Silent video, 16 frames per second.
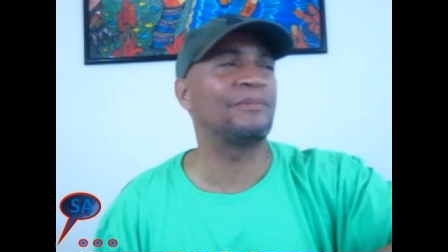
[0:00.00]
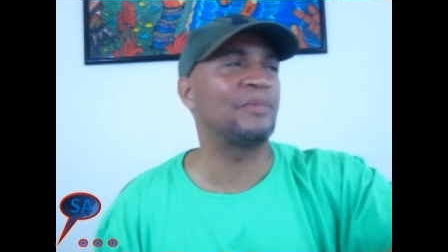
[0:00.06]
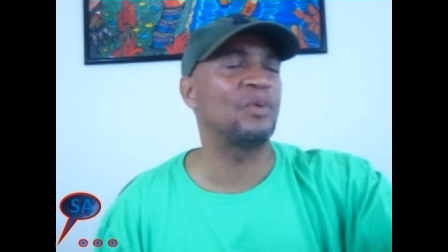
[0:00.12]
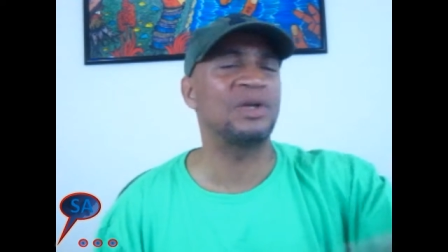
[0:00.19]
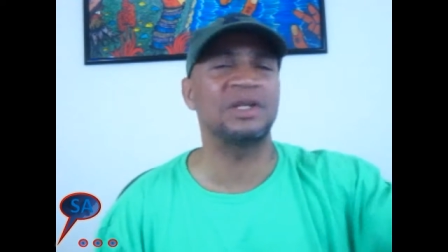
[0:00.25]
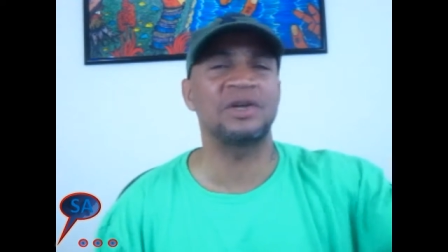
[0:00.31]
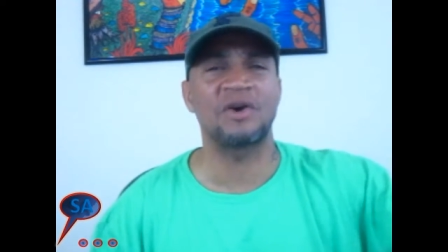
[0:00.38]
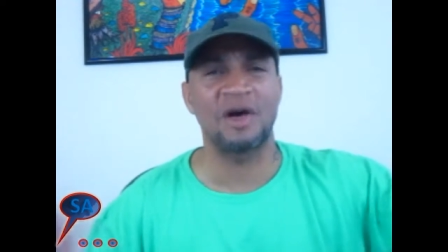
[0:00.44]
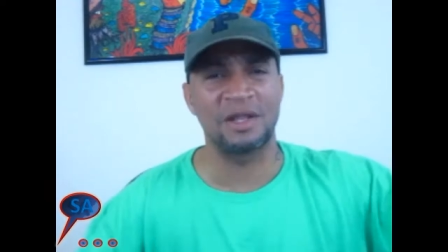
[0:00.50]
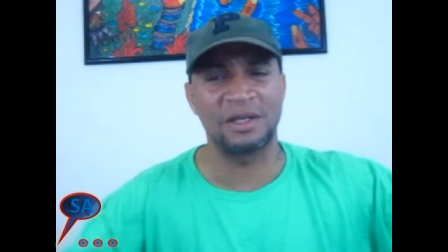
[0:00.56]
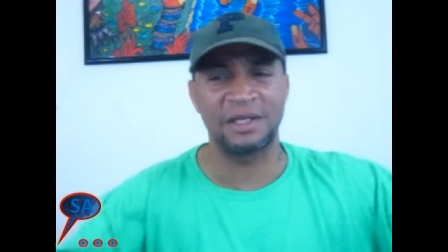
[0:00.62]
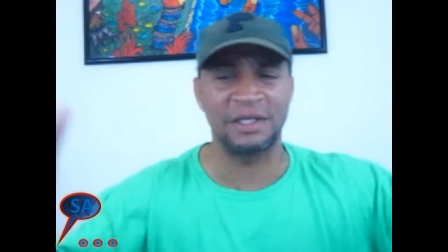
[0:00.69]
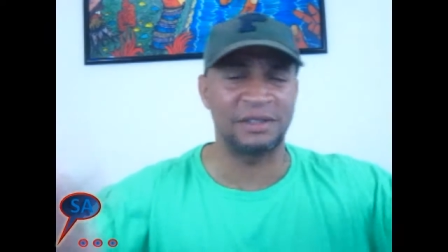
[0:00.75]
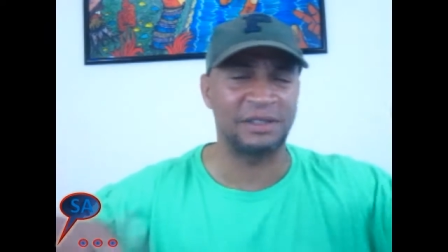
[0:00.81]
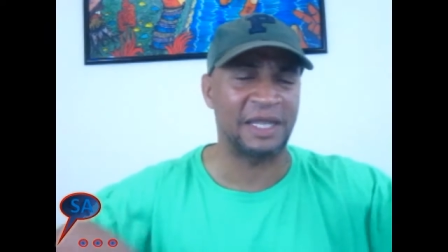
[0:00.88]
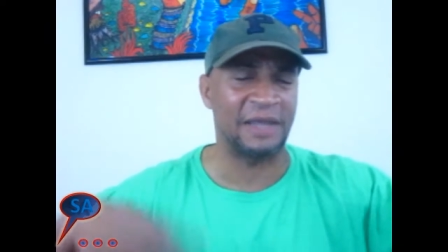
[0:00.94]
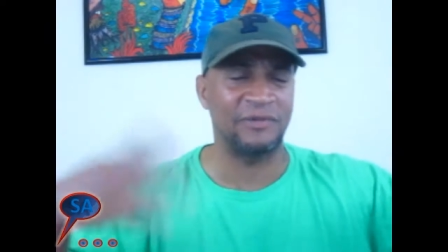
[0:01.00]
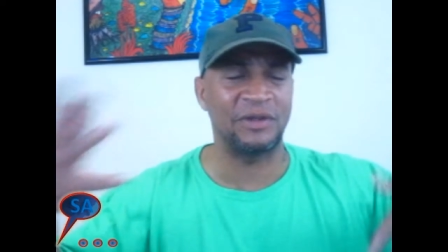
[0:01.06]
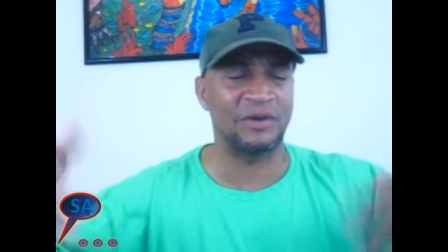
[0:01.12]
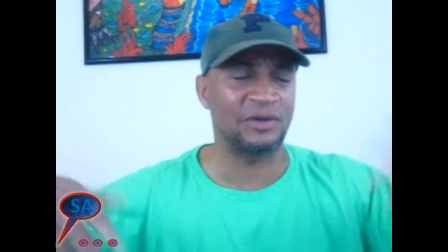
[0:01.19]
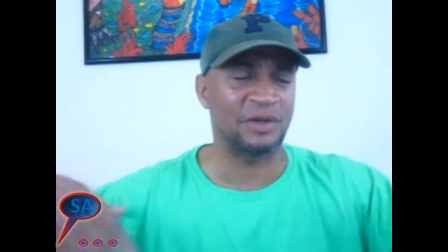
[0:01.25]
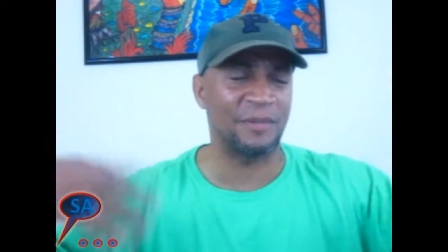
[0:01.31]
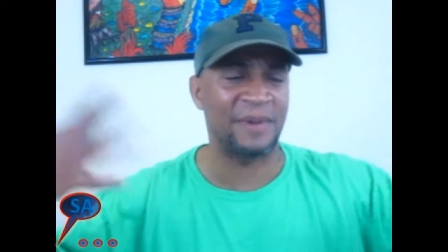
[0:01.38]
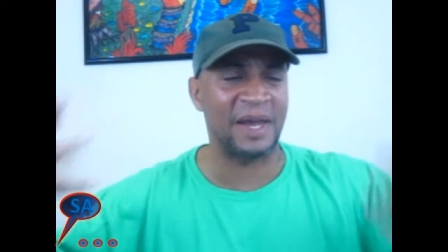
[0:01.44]
What do you call it? That
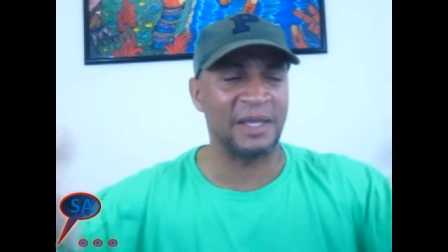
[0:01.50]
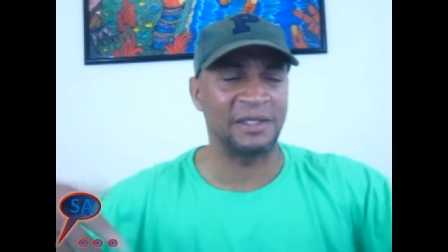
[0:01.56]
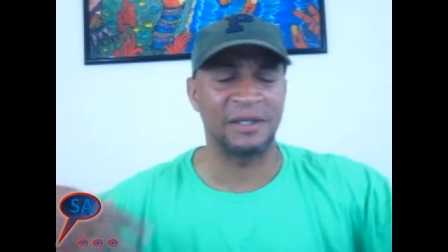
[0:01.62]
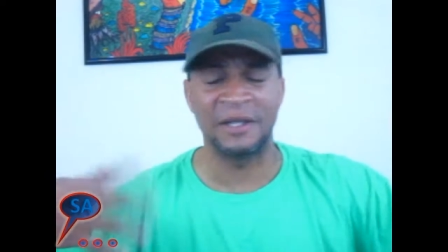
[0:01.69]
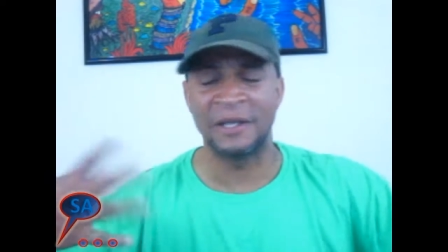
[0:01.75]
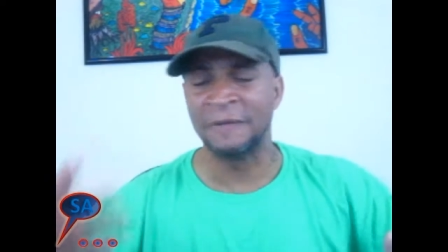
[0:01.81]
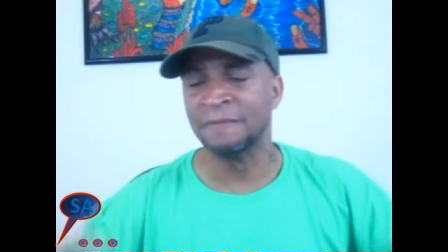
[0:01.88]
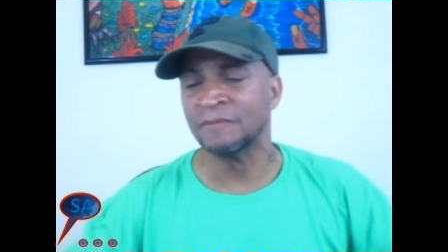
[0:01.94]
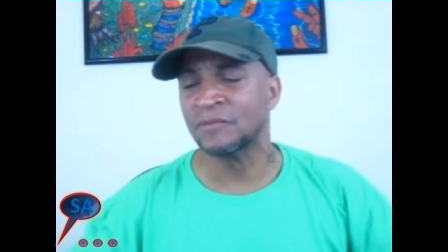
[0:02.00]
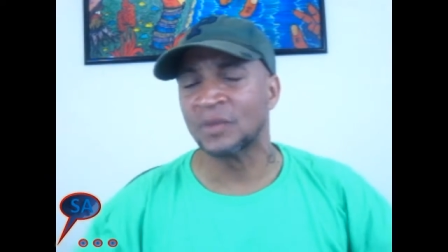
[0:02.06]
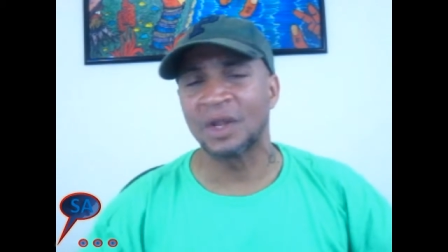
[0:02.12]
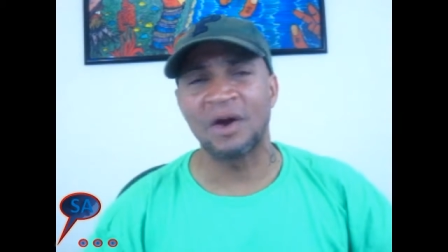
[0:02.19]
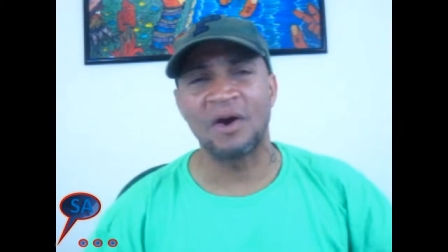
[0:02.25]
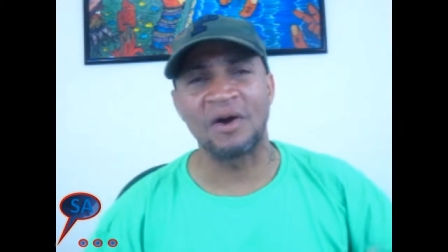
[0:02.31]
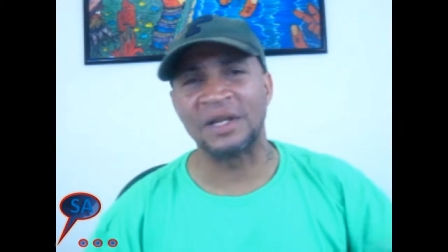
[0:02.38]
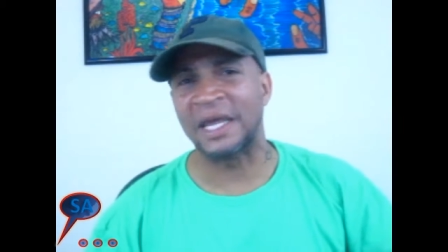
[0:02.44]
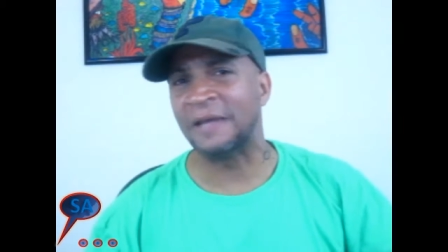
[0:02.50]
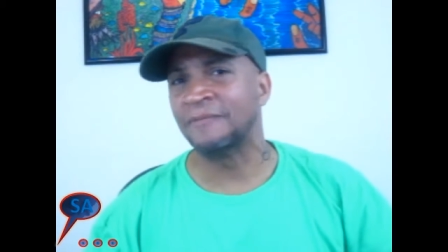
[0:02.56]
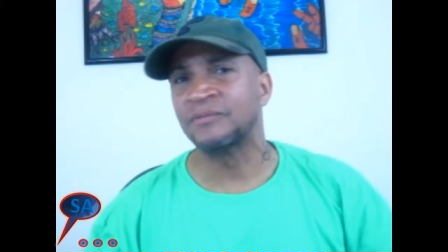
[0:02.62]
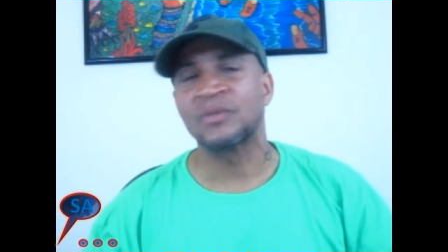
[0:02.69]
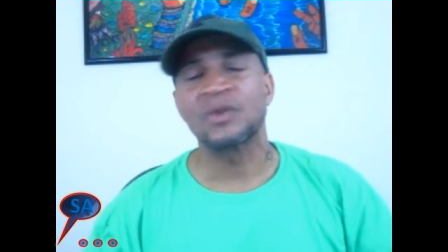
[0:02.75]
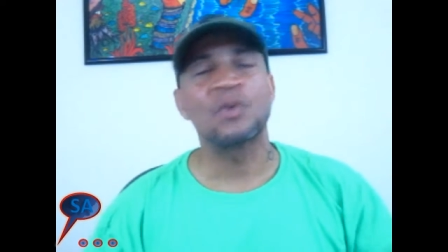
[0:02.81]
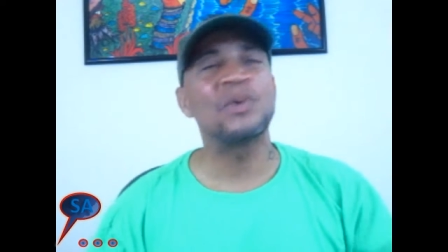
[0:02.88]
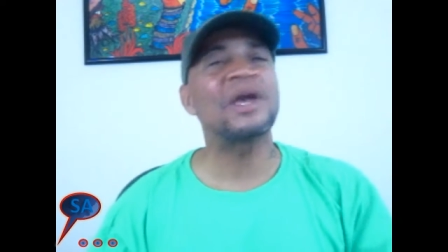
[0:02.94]
thing on the bike. All that.
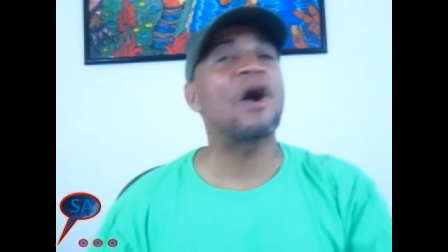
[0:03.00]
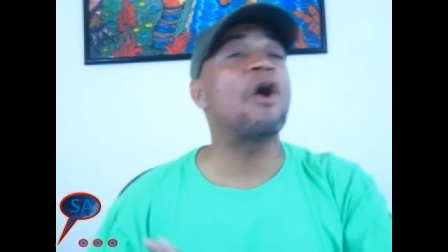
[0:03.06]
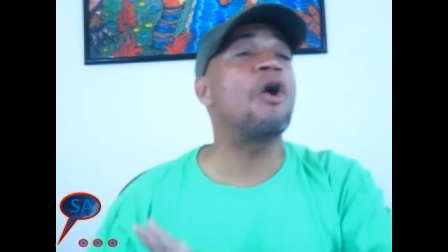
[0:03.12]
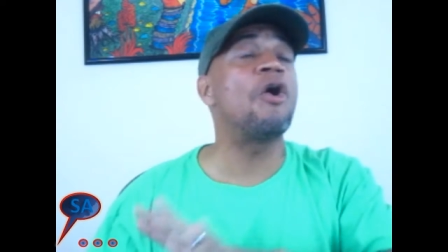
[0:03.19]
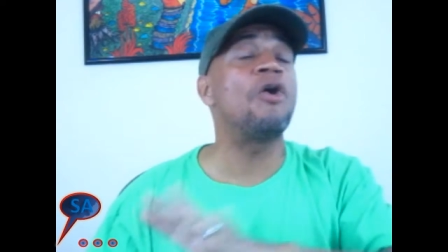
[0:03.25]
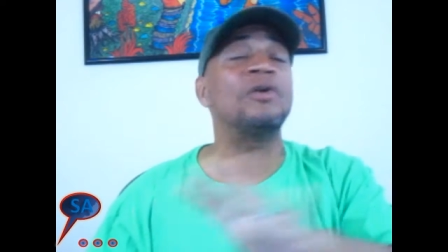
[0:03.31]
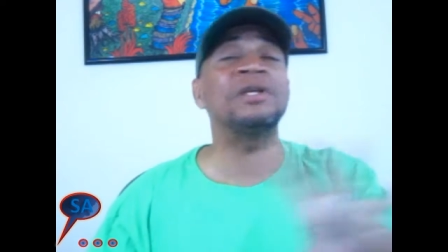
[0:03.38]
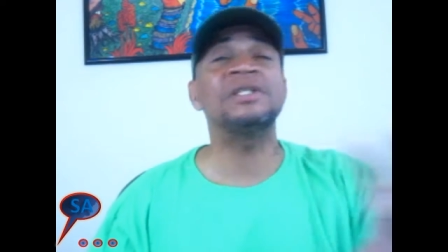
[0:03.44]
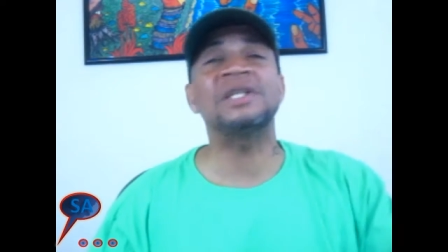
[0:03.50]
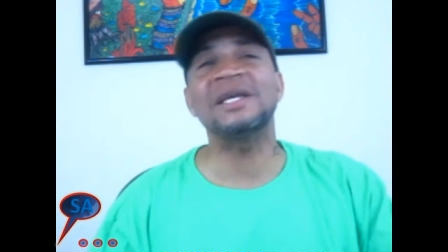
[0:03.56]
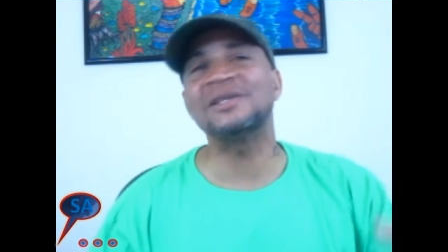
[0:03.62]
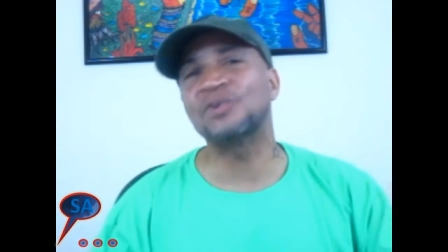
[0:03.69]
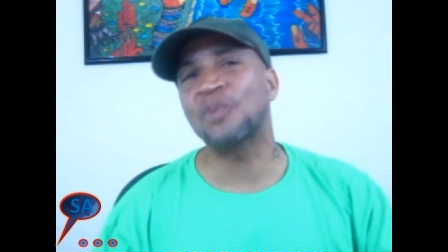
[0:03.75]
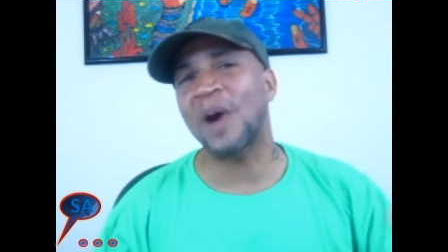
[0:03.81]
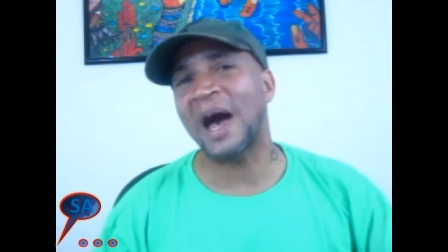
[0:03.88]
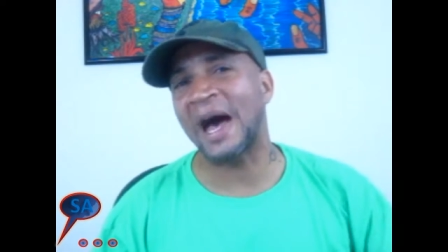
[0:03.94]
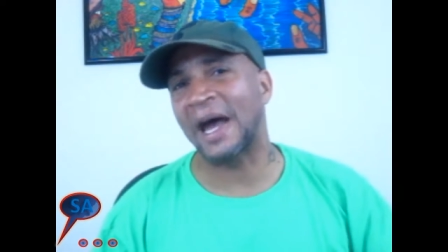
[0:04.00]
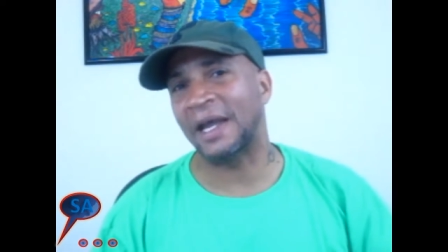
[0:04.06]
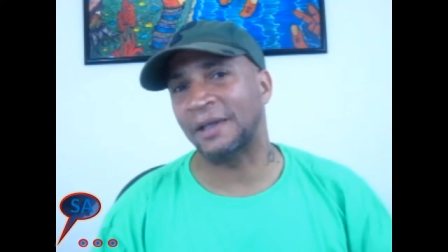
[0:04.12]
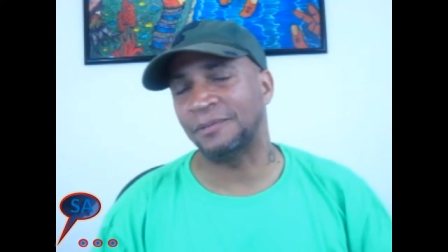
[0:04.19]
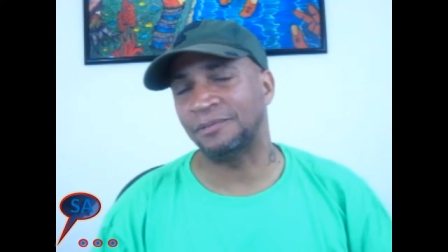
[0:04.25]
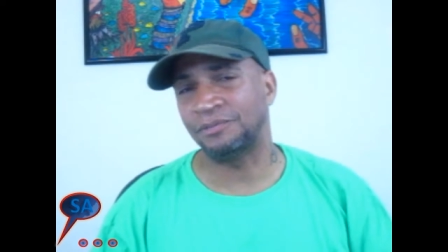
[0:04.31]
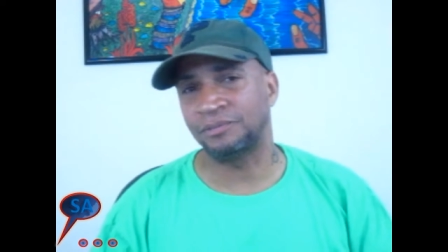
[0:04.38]
We got all these things. Why?